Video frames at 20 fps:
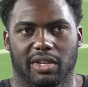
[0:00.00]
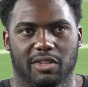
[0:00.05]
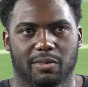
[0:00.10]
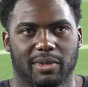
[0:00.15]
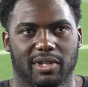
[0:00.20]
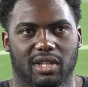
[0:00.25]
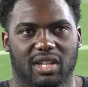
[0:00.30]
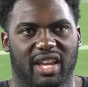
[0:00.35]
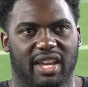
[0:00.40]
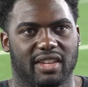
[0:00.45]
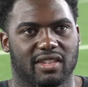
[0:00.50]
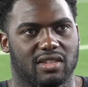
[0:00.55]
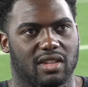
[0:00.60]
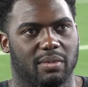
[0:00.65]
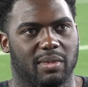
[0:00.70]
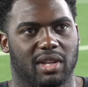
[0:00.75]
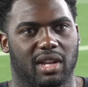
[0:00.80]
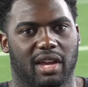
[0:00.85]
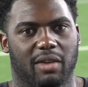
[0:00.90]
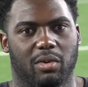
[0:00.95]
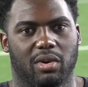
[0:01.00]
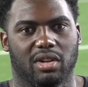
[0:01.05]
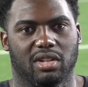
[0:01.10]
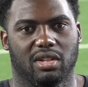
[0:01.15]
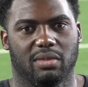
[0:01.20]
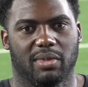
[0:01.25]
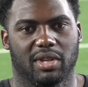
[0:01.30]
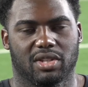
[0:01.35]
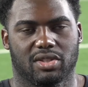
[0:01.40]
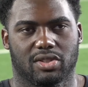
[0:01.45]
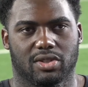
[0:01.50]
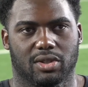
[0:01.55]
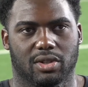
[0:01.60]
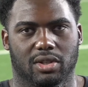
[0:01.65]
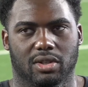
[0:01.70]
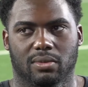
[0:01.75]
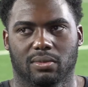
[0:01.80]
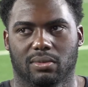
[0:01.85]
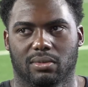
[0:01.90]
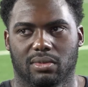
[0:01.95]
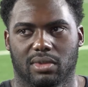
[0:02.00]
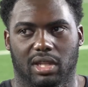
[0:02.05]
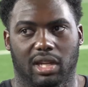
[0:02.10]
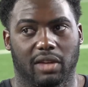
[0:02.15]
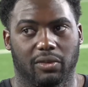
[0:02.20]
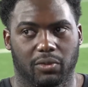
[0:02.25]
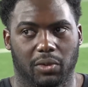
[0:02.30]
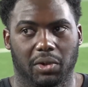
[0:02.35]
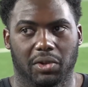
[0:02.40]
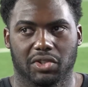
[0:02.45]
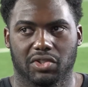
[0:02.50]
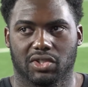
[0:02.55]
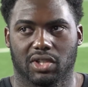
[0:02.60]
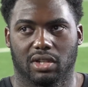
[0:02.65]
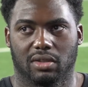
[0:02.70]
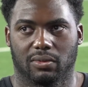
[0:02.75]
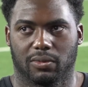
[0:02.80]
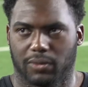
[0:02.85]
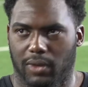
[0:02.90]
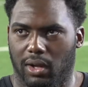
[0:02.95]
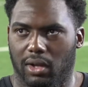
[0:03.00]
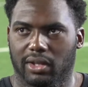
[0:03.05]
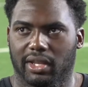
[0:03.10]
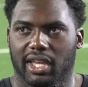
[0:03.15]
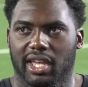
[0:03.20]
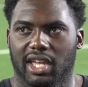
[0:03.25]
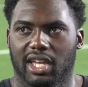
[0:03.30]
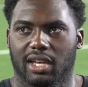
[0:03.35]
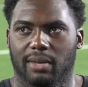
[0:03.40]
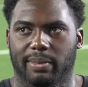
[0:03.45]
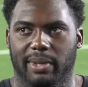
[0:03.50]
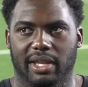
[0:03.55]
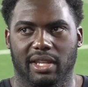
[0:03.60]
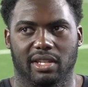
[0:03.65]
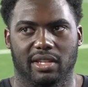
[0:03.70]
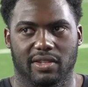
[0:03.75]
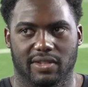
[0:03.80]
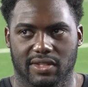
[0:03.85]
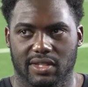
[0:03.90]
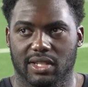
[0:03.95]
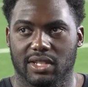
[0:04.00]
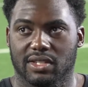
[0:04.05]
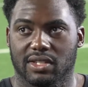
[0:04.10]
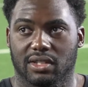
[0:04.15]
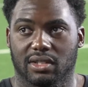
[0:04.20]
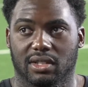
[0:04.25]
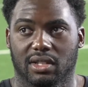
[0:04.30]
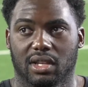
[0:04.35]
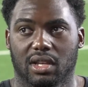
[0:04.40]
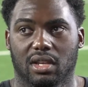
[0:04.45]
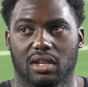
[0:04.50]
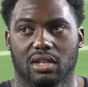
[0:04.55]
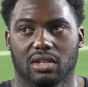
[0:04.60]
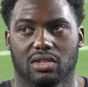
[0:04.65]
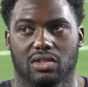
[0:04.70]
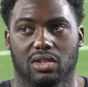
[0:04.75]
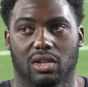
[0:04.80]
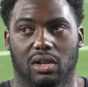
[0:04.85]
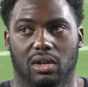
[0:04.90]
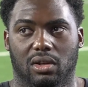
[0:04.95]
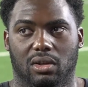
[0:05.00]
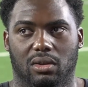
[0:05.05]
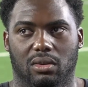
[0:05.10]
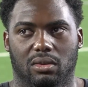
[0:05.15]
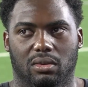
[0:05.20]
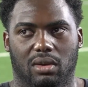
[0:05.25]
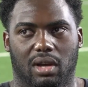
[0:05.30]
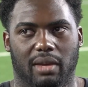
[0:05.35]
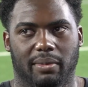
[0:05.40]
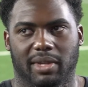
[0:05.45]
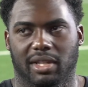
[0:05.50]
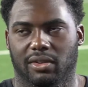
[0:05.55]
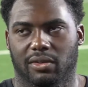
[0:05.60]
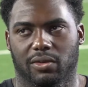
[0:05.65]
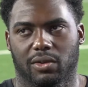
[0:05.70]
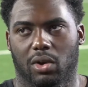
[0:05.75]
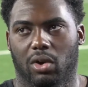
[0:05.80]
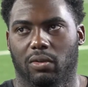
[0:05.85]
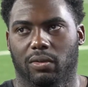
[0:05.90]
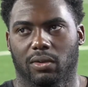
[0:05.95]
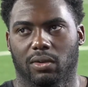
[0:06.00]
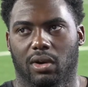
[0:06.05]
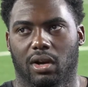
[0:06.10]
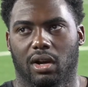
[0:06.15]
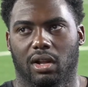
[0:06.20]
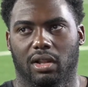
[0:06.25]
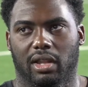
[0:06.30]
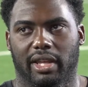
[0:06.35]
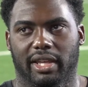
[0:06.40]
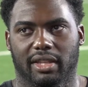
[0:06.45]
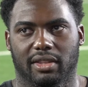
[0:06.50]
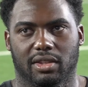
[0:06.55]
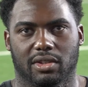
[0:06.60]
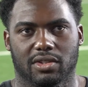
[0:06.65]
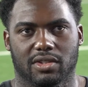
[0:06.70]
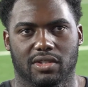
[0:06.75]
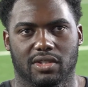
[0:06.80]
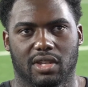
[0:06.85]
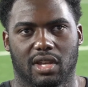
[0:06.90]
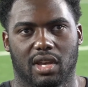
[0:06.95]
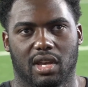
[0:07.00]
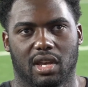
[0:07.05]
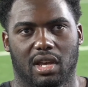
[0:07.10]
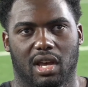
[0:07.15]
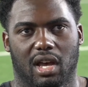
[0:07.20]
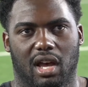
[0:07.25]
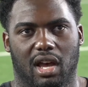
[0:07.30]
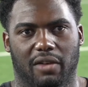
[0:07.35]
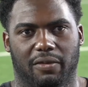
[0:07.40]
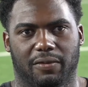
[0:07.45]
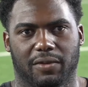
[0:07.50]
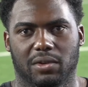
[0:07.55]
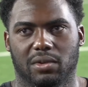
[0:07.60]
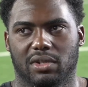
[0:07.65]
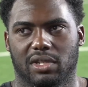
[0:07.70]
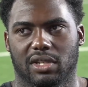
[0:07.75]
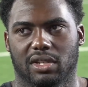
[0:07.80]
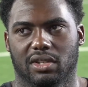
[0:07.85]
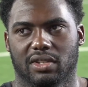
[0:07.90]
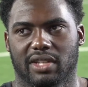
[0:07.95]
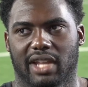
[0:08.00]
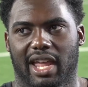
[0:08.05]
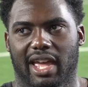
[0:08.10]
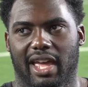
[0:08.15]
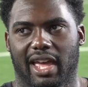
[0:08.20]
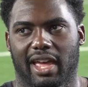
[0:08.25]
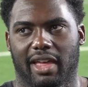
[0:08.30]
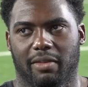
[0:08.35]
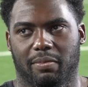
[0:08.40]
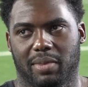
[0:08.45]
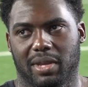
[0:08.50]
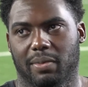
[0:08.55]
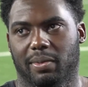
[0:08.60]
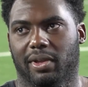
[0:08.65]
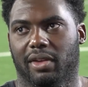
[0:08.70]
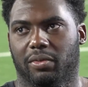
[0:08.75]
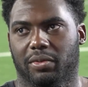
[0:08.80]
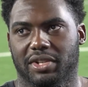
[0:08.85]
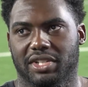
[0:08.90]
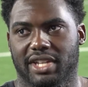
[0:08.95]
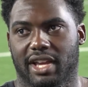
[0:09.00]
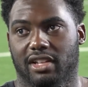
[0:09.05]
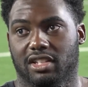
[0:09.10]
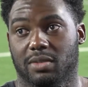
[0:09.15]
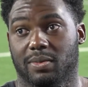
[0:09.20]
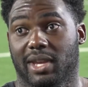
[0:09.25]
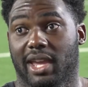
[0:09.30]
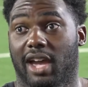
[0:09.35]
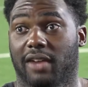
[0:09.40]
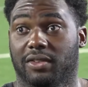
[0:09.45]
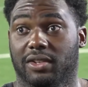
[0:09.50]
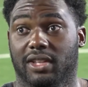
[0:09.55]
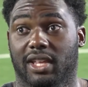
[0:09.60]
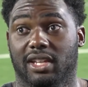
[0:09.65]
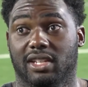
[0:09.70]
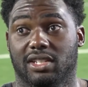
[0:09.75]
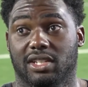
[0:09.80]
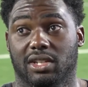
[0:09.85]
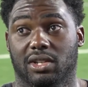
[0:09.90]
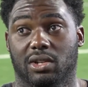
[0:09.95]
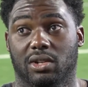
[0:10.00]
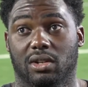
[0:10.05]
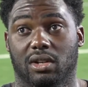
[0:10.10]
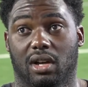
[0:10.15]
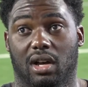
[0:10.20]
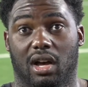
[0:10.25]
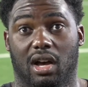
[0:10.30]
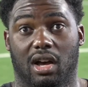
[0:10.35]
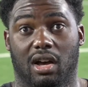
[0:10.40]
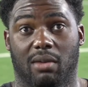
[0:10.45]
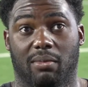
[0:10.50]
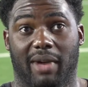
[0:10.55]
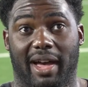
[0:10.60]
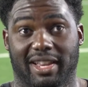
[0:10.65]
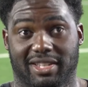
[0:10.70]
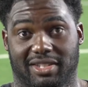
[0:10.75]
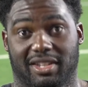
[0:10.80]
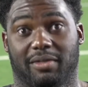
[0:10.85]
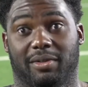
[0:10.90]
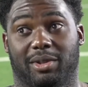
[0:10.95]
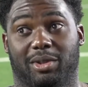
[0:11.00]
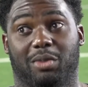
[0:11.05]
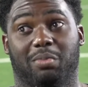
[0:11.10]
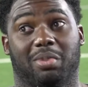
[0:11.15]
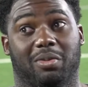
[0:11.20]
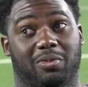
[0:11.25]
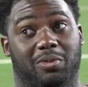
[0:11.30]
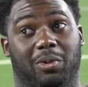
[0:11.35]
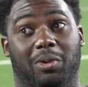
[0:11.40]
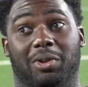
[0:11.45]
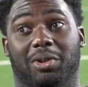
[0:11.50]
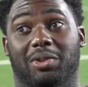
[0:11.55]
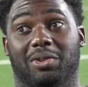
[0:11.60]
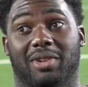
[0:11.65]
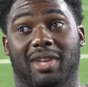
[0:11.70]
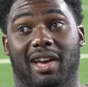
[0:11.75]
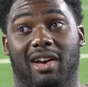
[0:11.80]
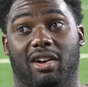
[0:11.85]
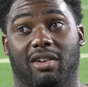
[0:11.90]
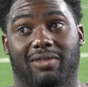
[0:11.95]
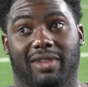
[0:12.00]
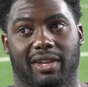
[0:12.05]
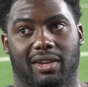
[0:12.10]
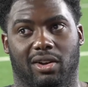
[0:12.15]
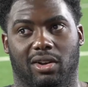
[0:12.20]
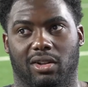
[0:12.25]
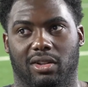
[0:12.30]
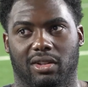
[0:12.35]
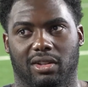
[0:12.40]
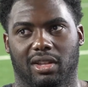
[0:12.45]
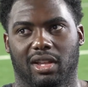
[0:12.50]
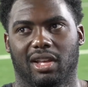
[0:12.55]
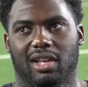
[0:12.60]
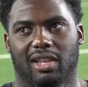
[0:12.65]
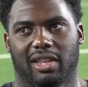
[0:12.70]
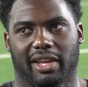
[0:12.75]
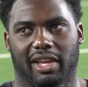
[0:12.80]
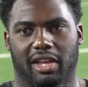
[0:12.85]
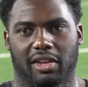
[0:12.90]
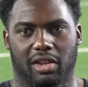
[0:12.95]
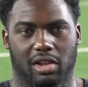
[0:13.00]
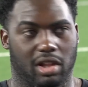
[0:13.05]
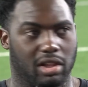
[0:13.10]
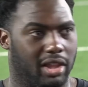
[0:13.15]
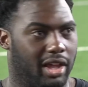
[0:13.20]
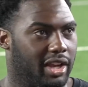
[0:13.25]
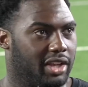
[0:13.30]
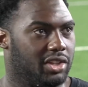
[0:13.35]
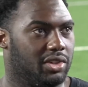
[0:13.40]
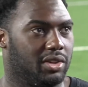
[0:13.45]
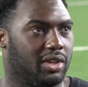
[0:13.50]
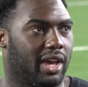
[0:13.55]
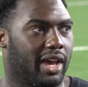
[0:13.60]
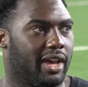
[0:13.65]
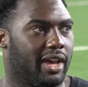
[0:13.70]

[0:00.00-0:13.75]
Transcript: It's been nice. I mean, I wanted to make sure that I focused on fall camp and the season. So, I mean, overall, like, there's a few deals that people have reached out to me after that deal. I actually have a little portfolio now of a lot of you